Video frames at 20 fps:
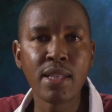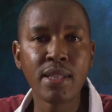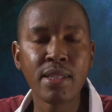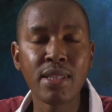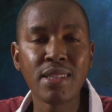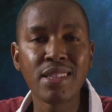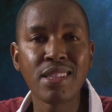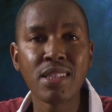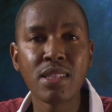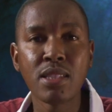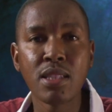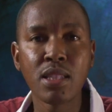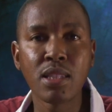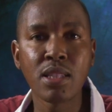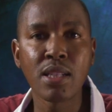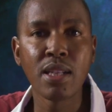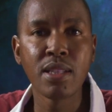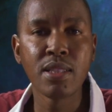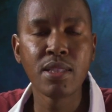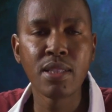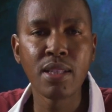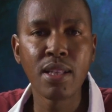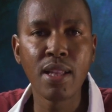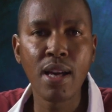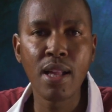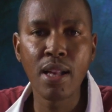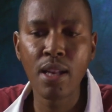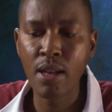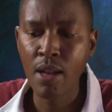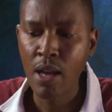And this is the
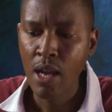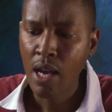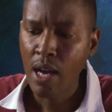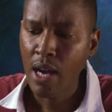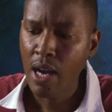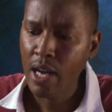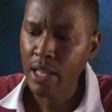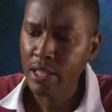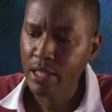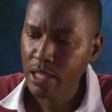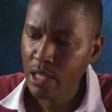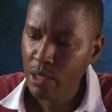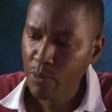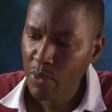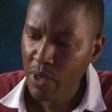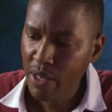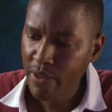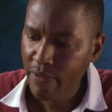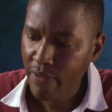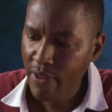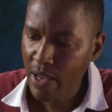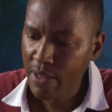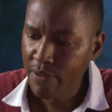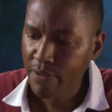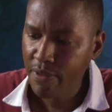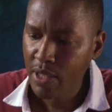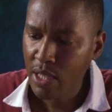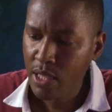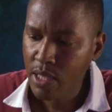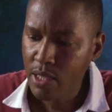traditional
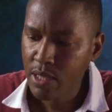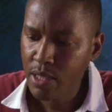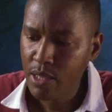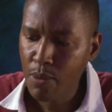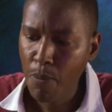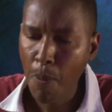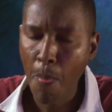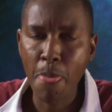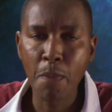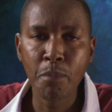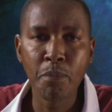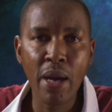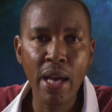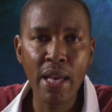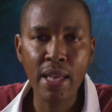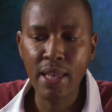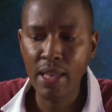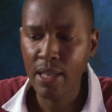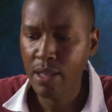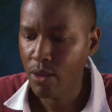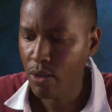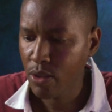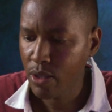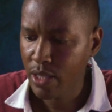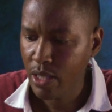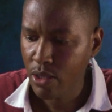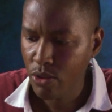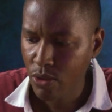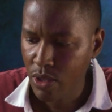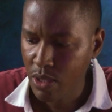3.5 inch mic and
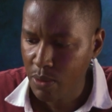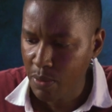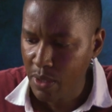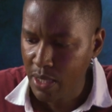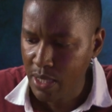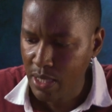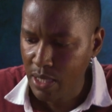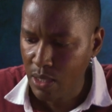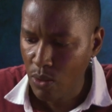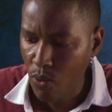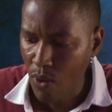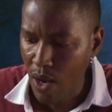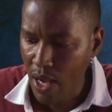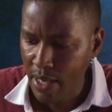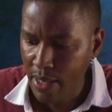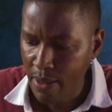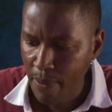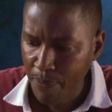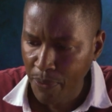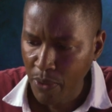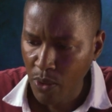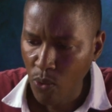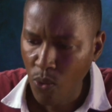not the USB-C one,